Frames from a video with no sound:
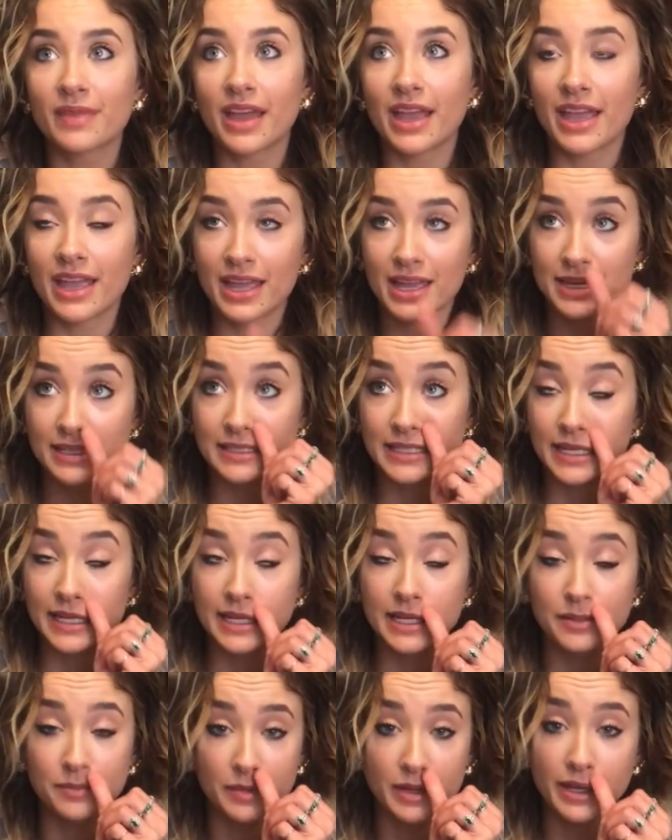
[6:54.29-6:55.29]
And it
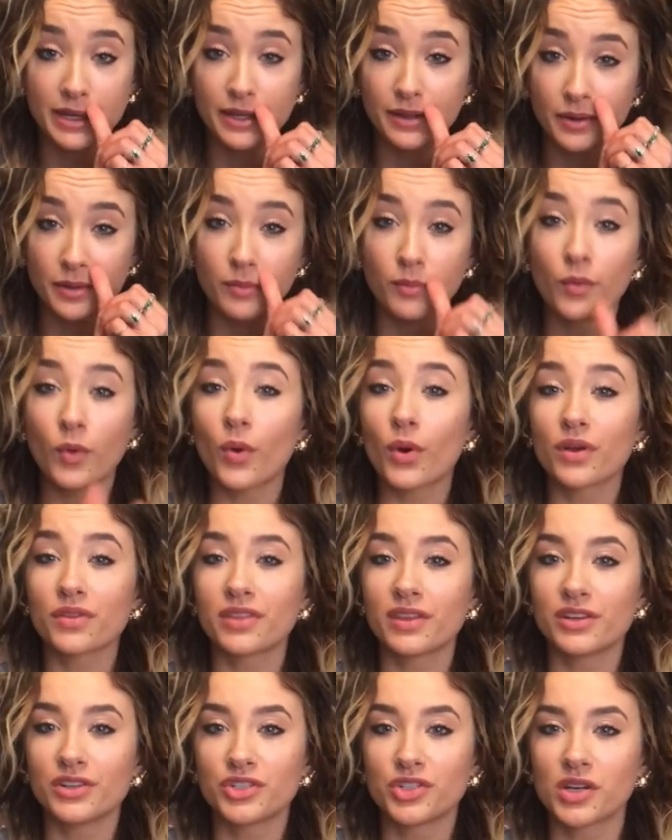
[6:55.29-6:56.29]
can mean more
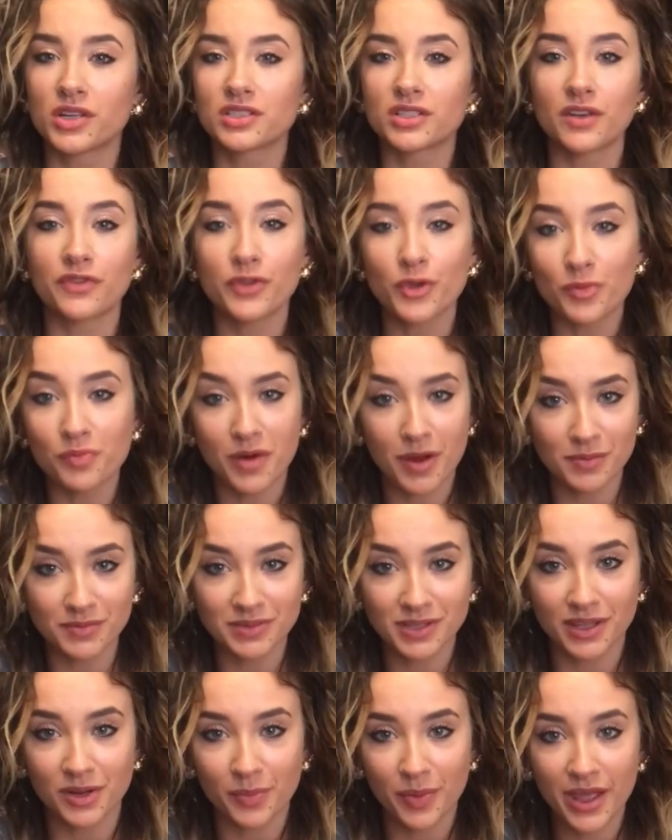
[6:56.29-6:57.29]
than just a few bumps
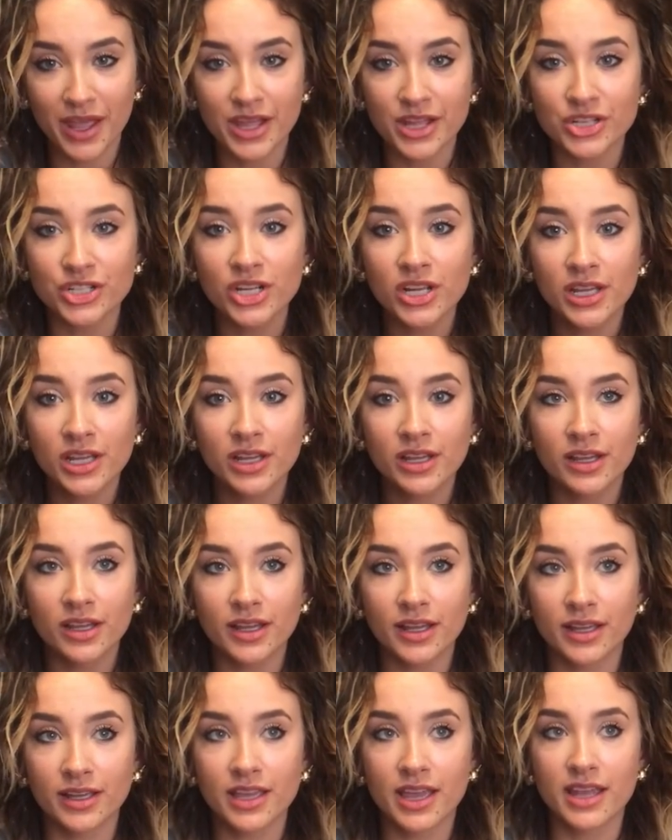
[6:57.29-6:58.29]
on the page.
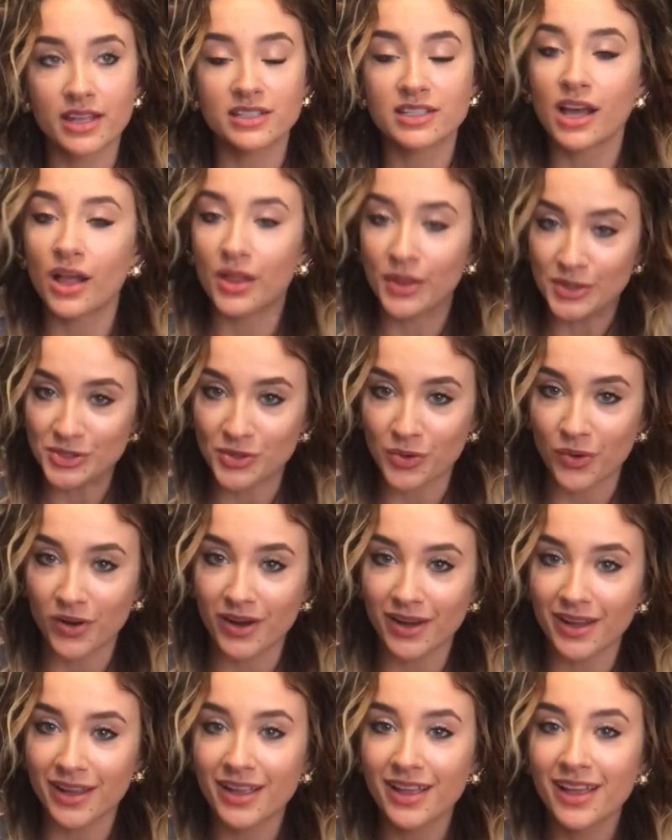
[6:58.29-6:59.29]
It can tell a
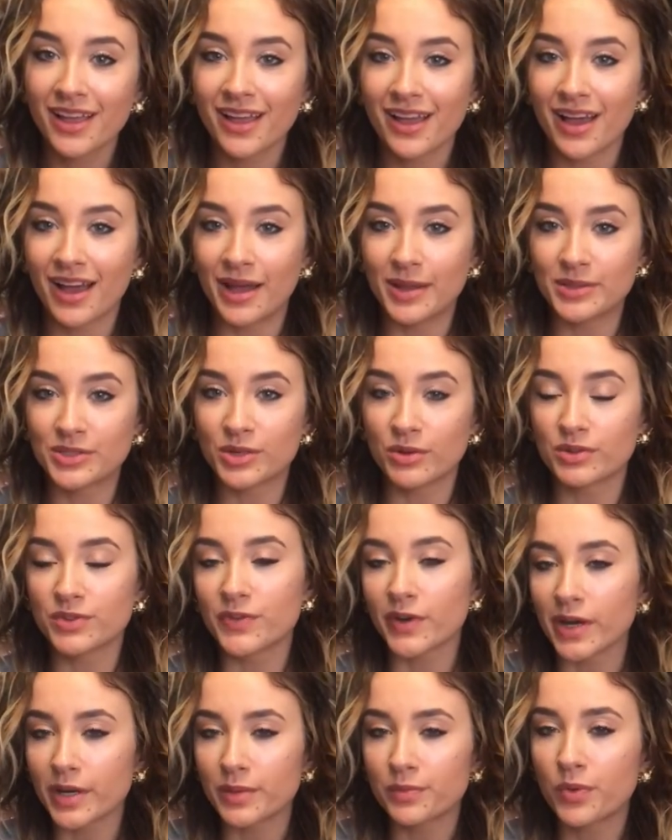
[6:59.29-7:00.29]
story. And so it's
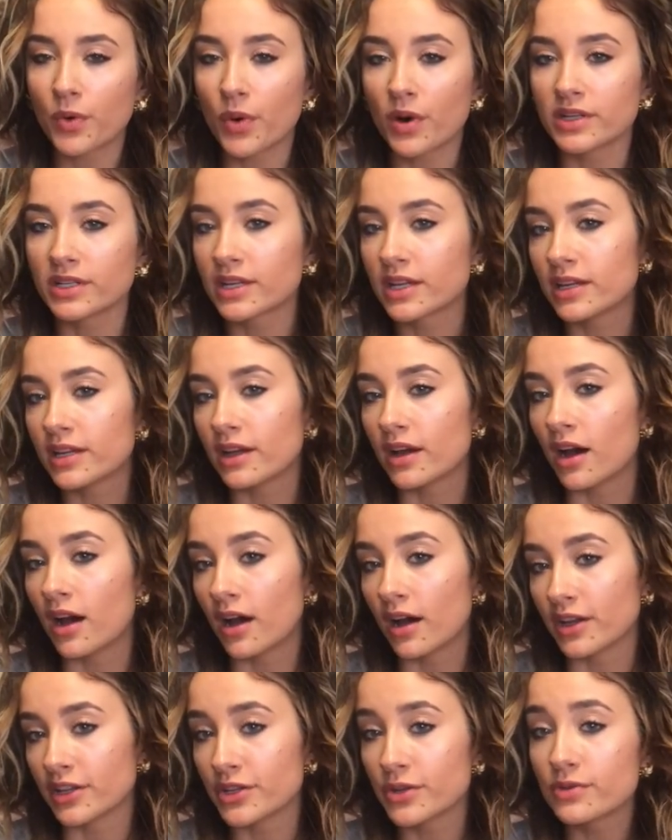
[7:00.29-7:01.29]
very important to
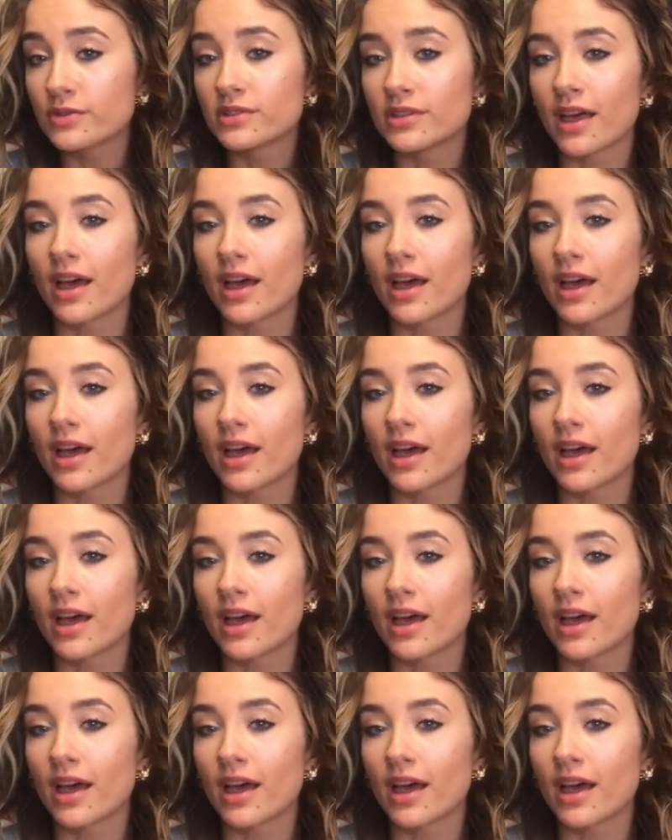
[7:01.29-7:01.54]
use